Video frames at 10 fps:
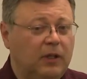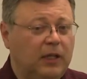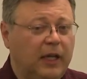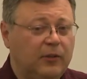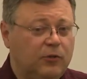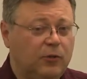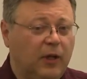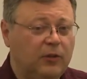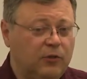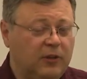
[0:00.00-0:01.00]
and so
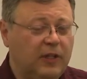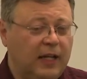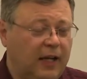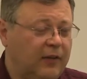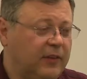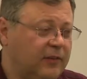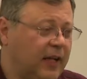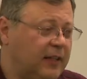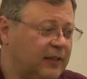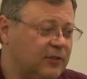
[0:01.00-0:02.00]
on. So there are other
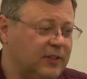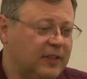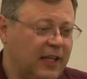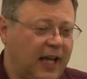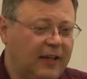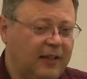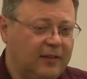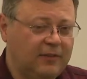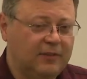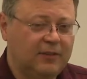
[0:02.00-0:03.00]
writings in the area
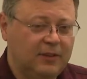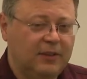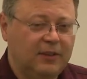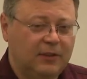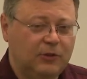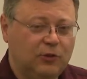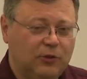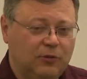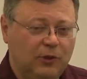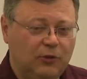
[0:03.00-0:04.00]

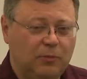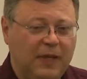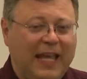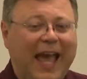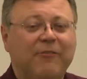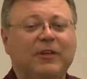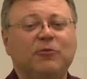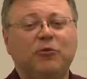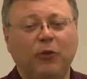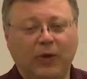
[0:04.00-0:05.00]
which may have
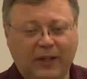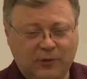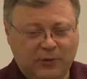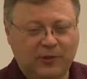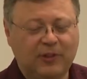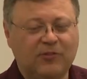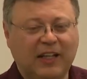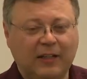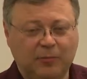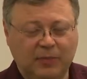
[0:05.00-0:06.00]
influenced the
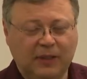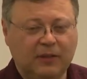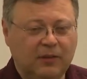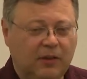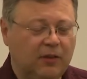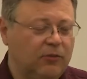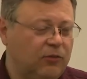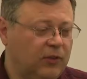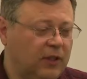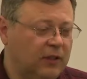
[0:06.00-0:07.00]
development of
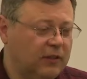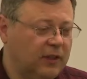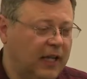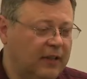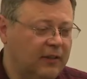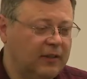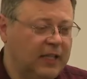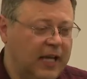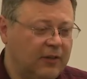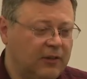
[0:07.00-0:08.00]
Cretan
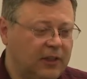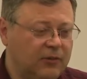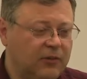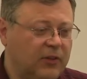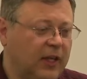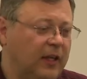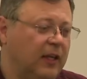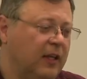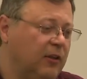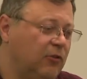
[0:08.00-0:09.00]
hieroglyphs.
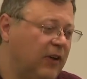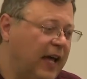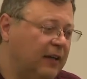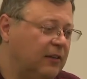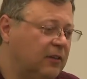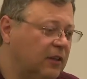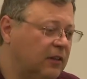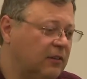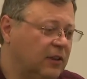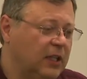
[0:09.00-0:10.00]
In fact,
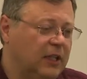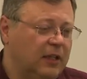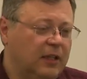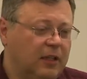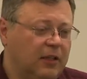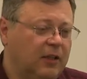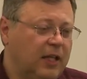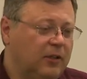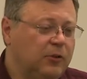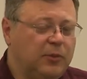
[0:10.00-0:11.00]
in the
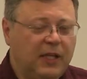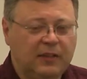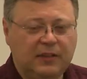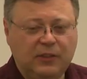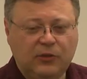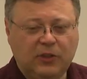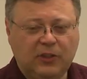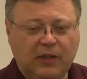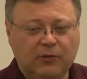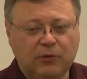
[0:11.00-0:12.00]
Danubian region,
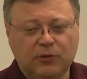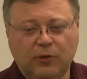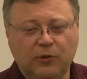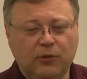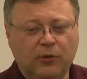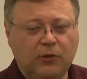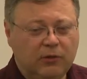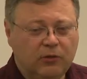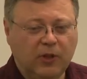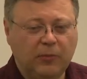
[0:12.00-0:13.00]
there was also
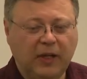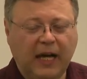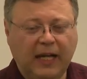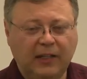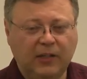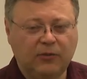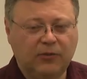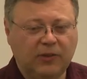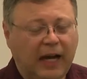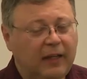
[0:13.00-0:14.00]
some kind of
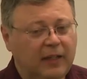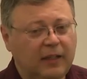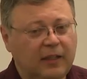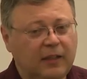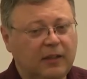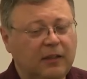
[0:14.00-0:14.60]
writing